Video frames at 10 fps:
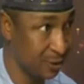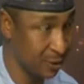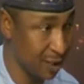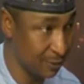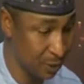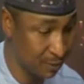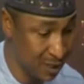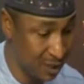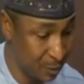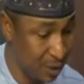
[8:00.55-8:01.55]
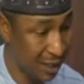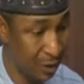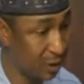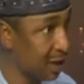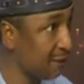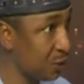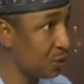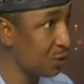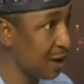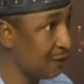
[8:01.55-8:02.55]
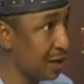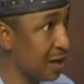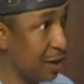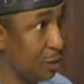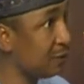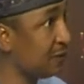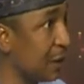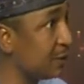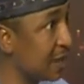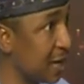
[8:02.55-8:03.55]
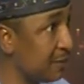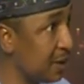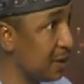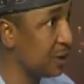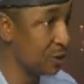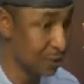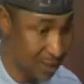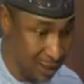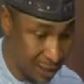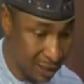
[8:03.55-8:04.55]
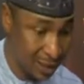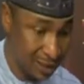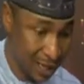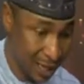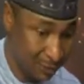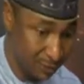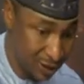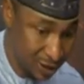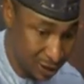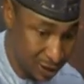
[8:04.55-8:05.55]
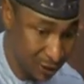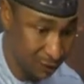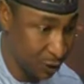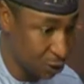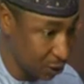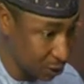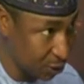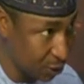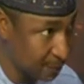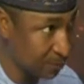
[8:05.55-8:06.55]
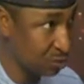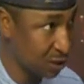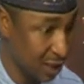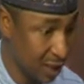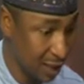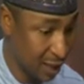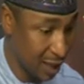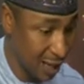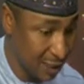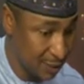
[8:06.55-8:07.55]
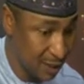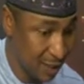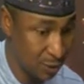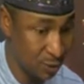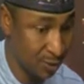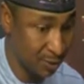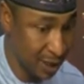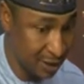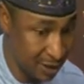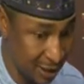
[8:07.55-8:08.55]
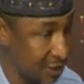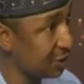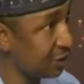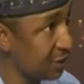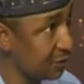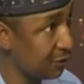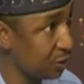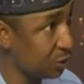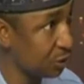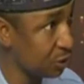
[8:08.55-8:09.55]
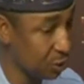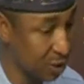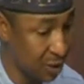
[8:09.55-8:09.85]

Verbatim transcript: real time. So it means that we cannot afford to have a lot of downtime. So it means that the necessary infrastructure, uh, uh ISP has to mobilize the necessary infrastructure,